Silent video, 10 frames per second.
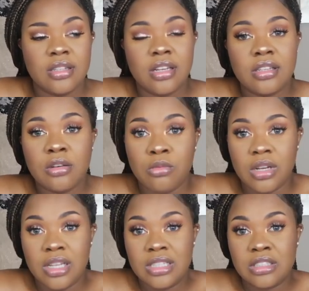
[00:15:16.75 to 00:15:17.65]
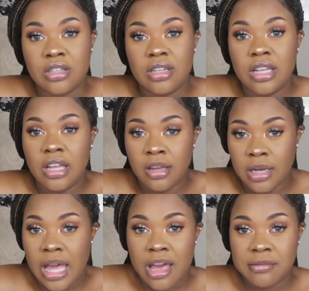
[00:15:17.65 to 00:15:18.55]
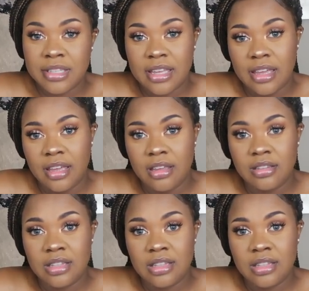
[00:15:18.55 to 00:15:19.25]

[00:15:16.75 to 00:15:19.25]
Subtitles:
they're the one that's gonna help advocate